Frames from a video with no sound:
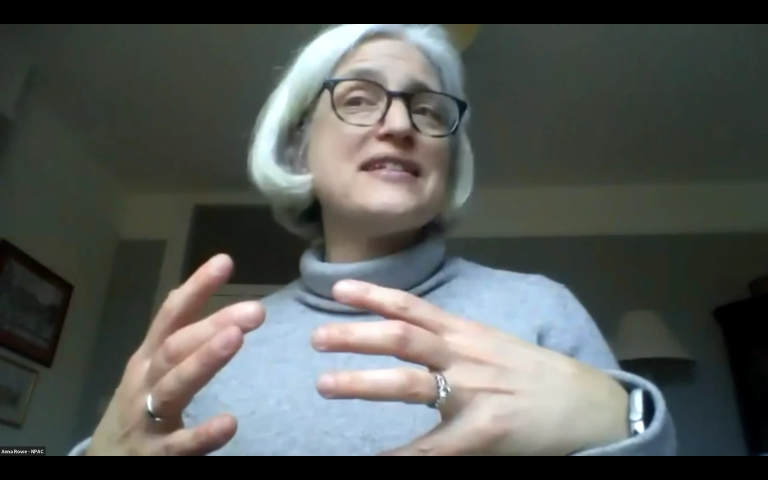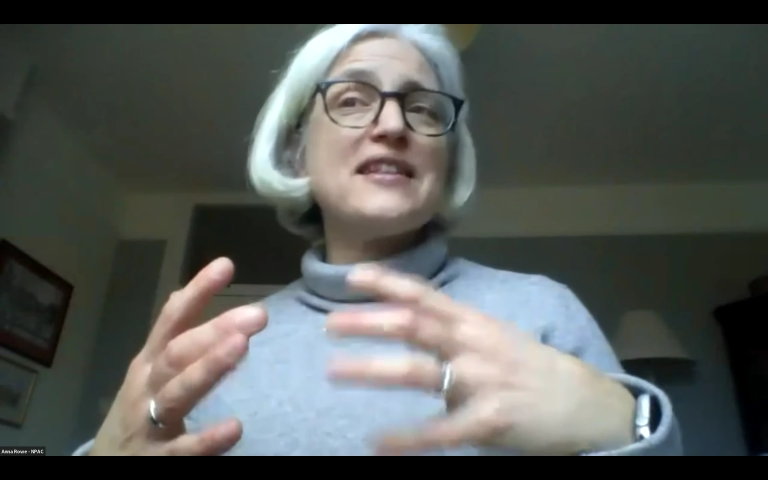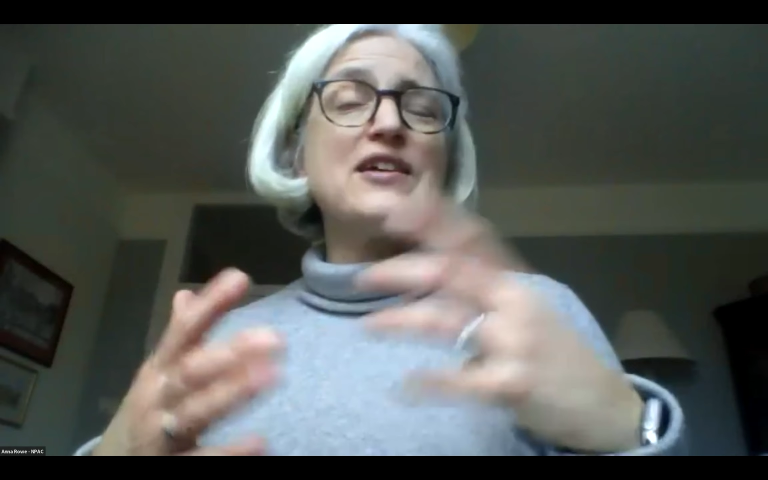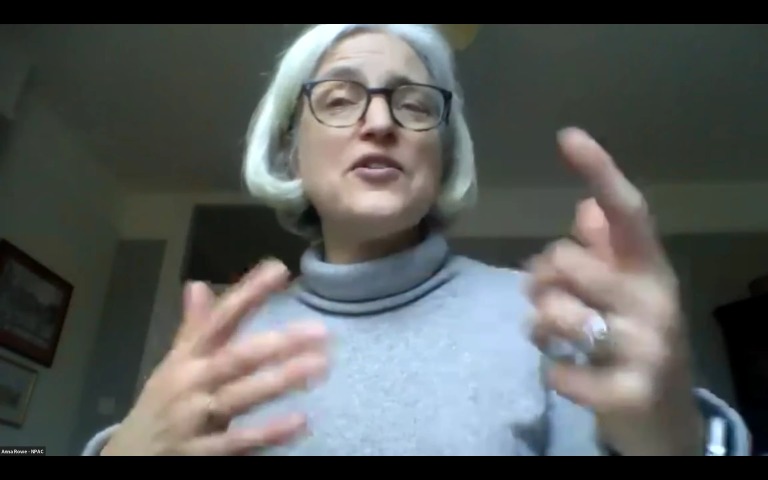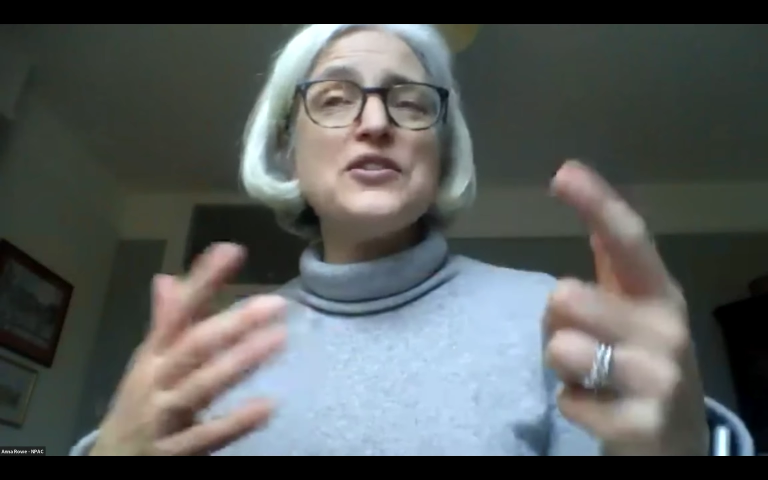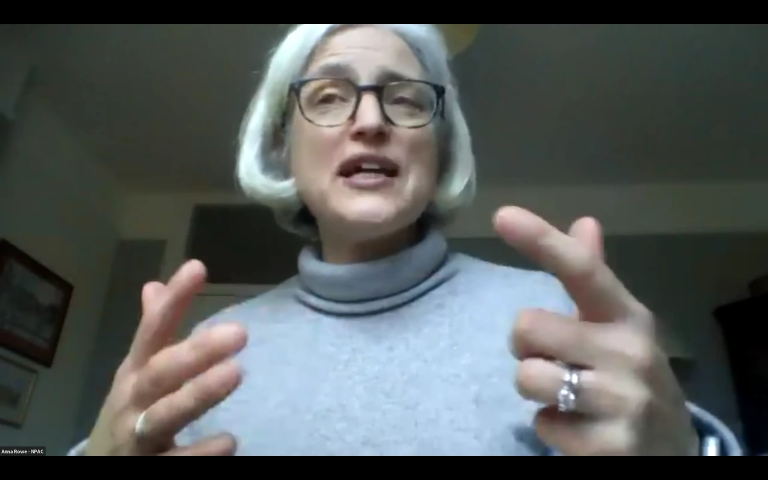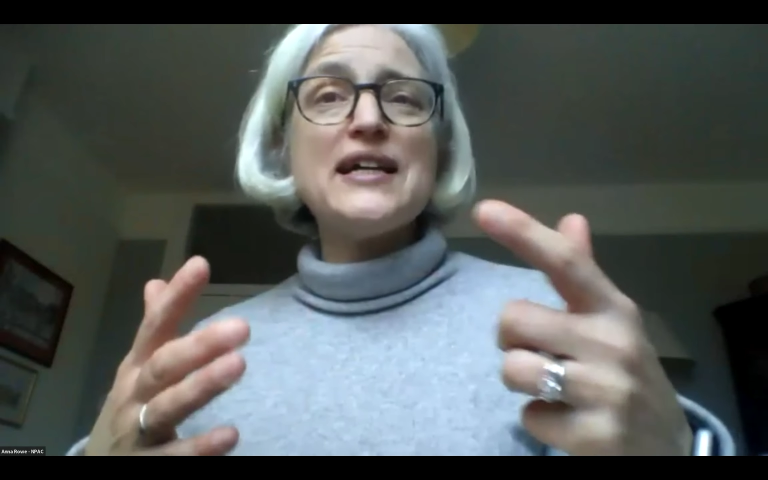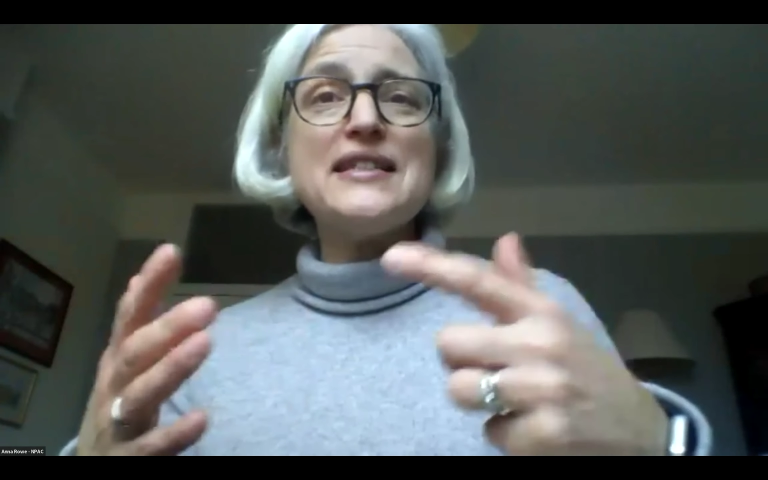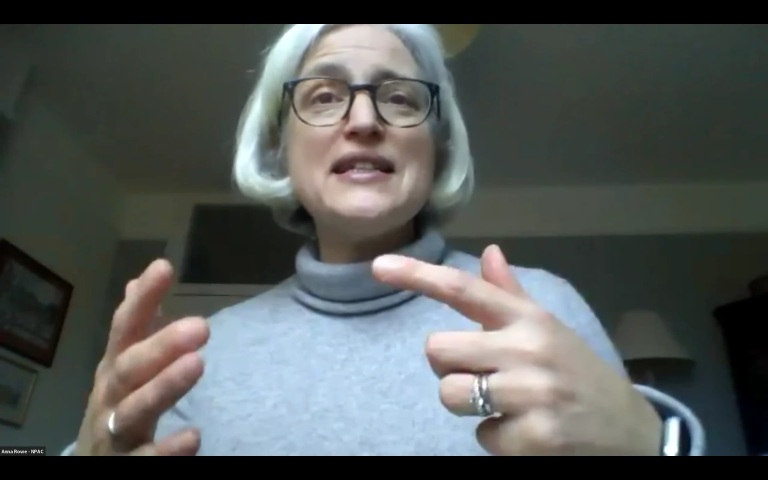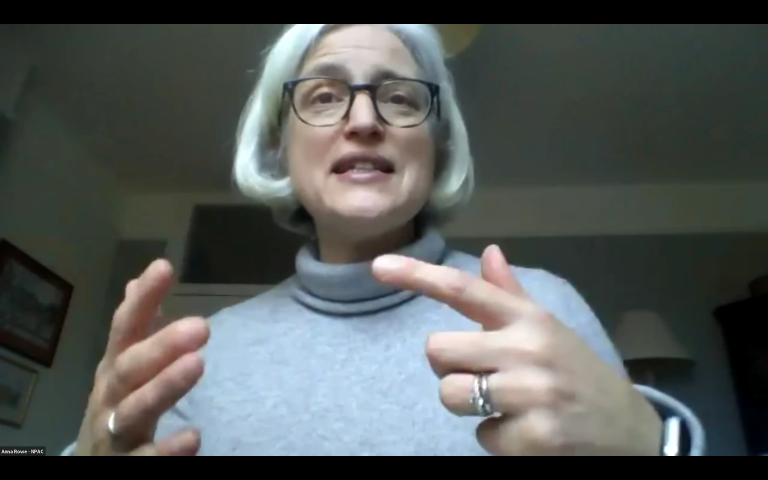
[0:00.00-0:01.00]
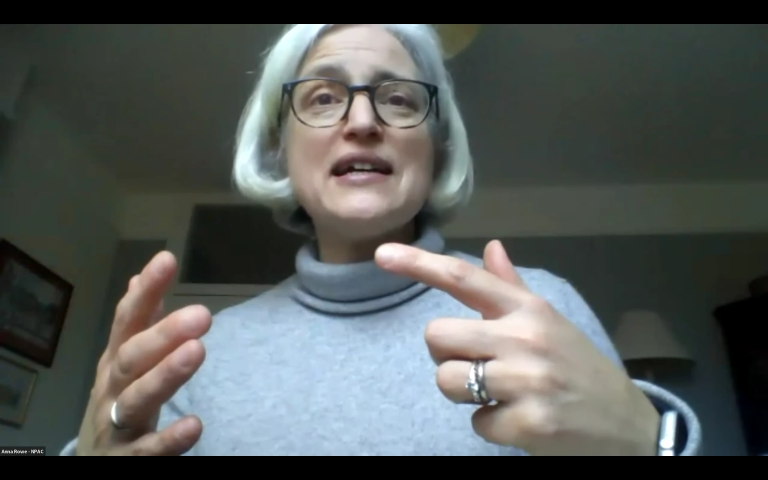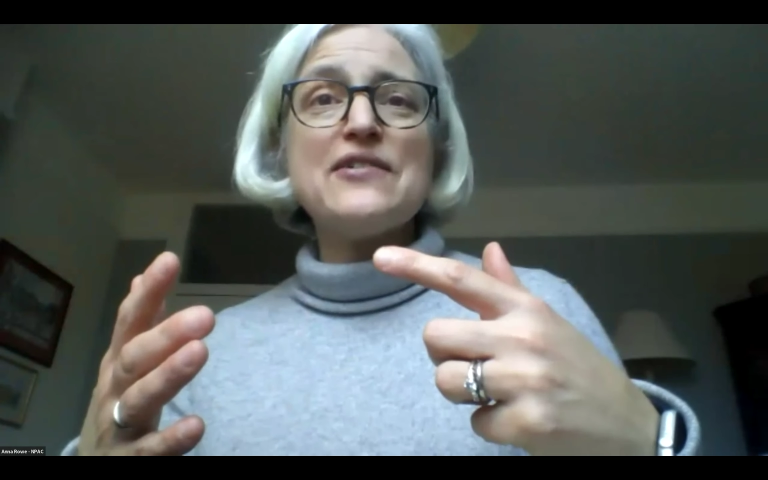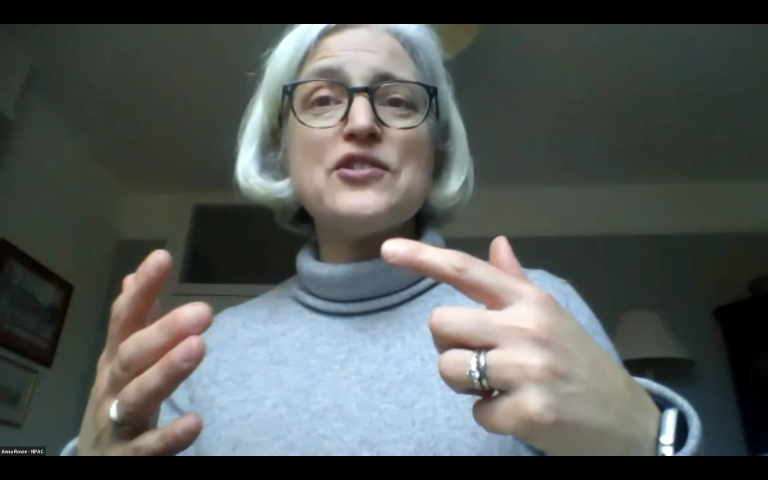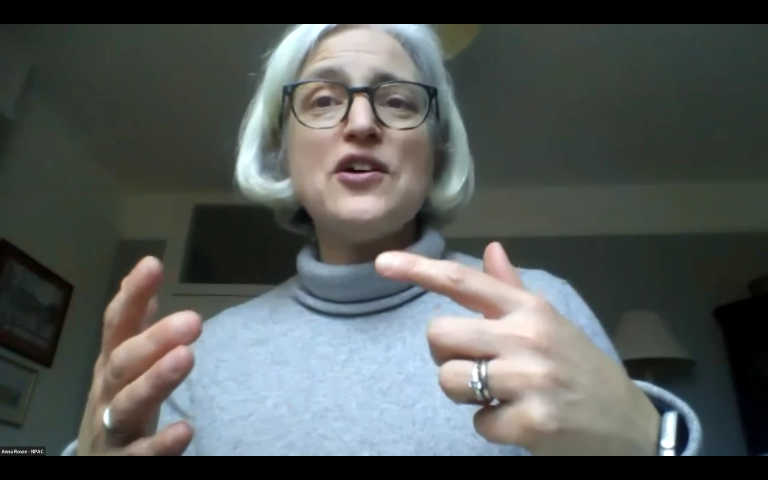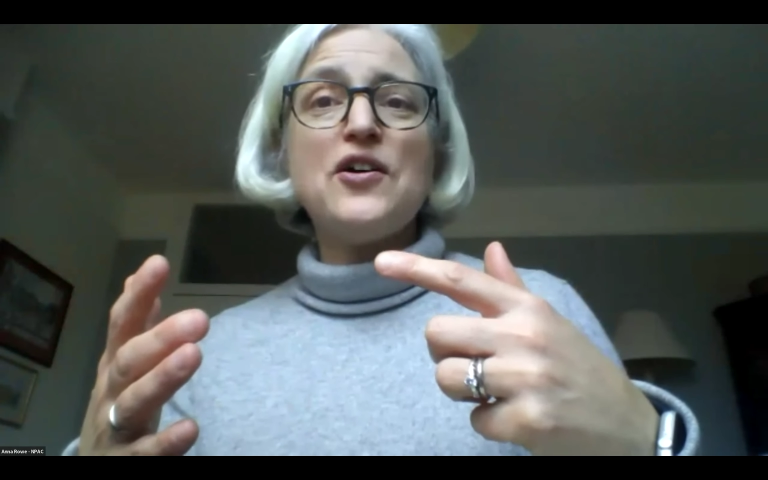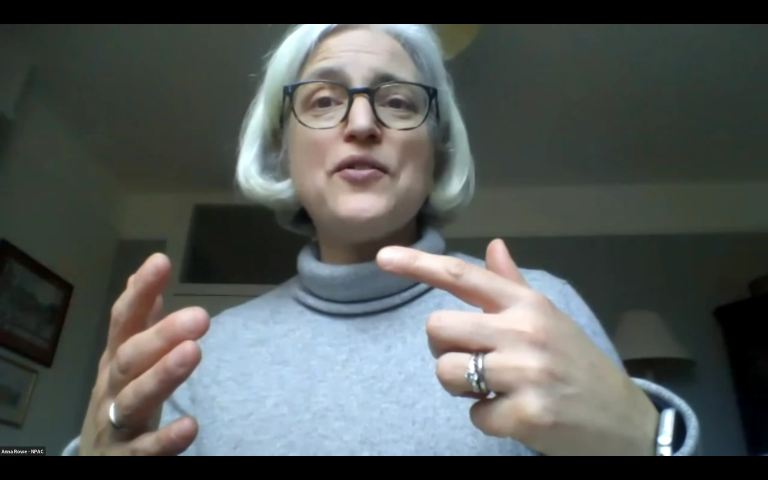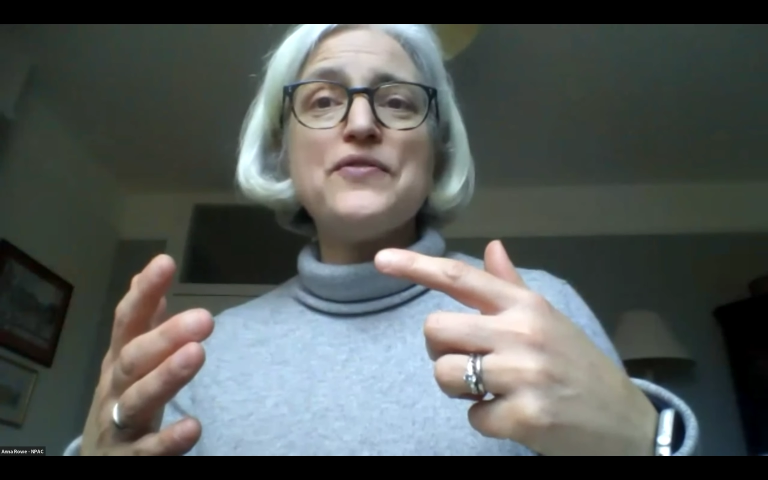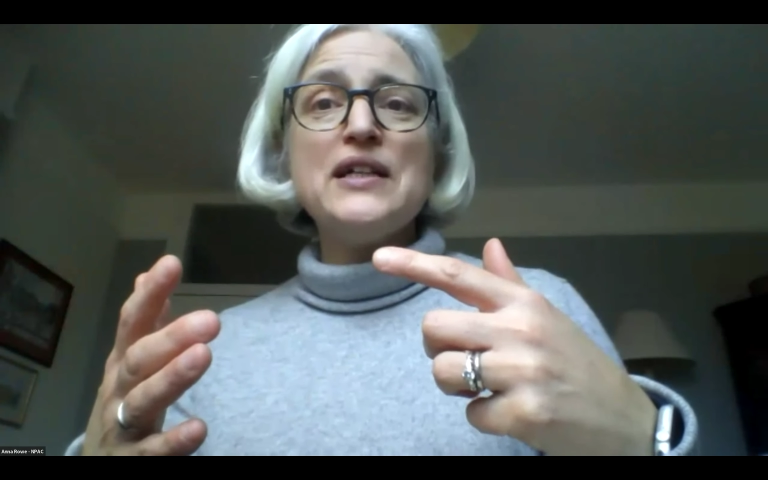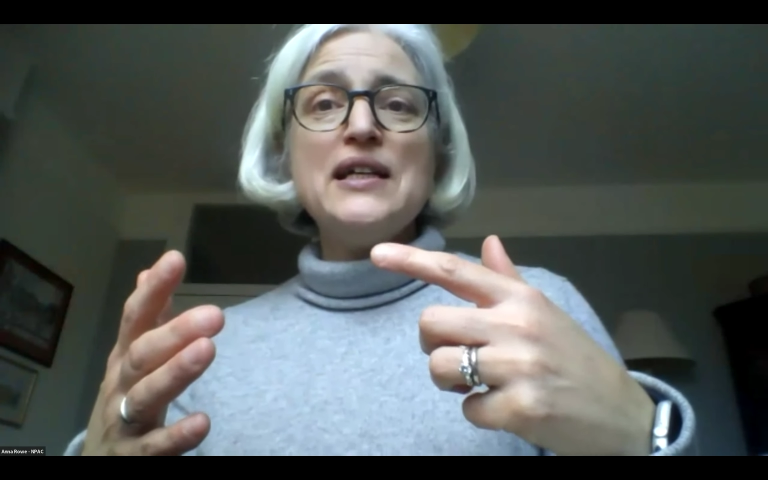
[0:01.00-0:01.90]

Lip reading: to the contact details of